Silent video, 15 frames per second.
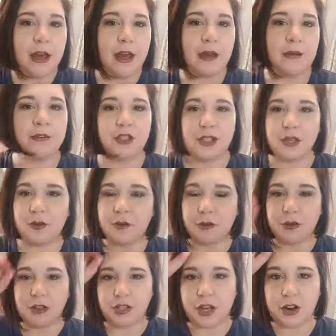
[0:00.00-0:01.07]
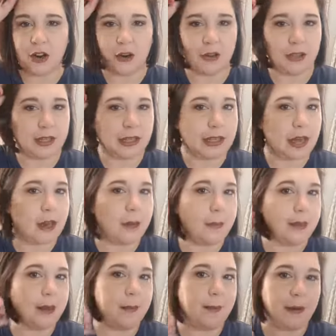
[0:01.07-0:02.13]
Um, she will share her link up
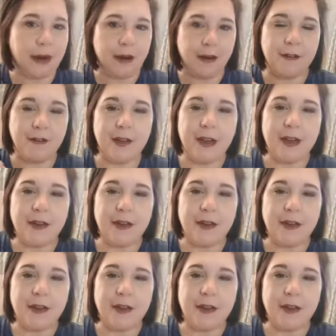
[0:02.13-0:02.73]
above.